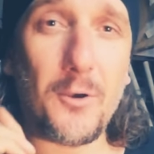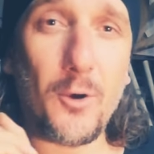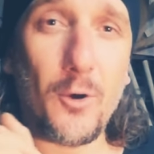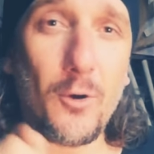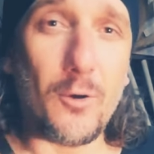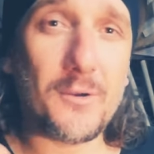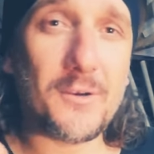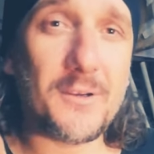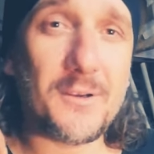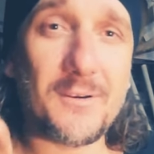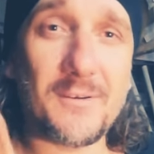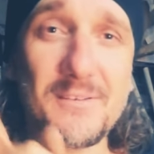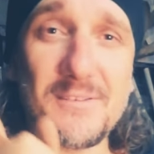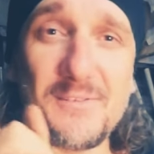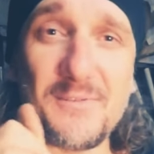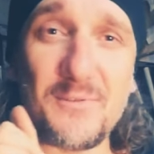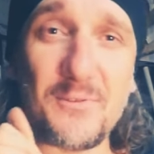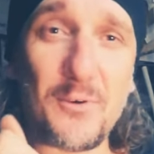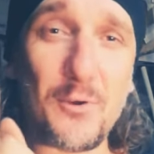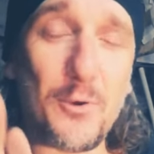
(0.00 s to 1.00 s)

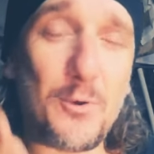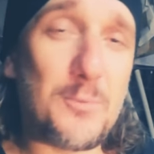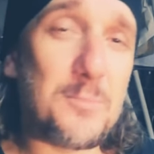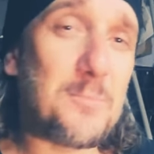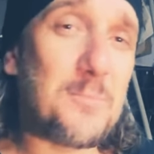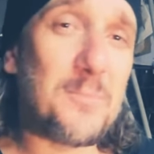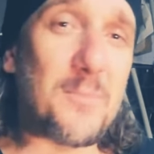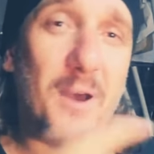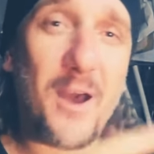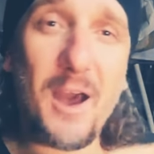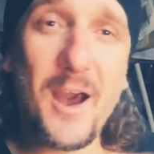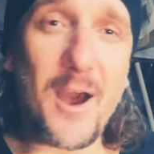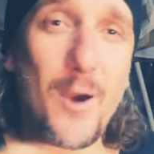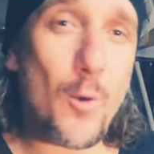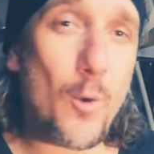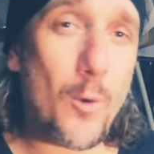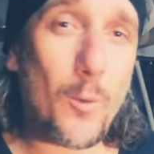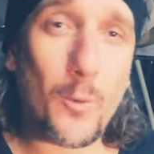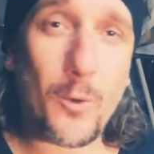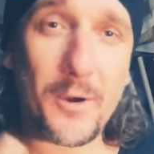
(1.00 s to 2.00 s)
orders from
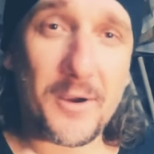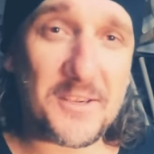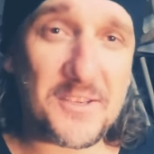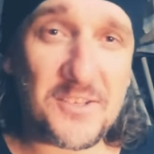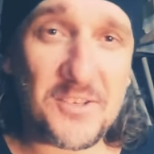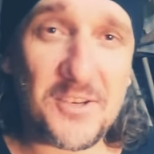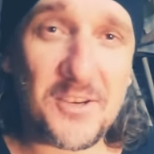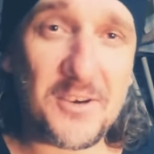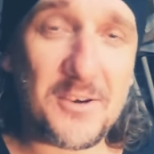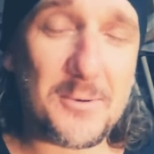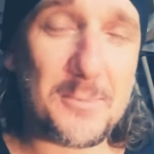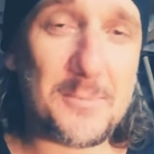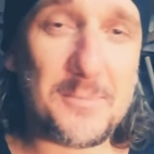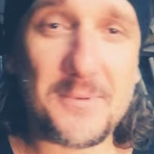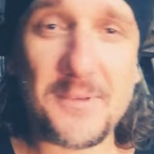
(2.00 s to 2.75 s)
our workshop,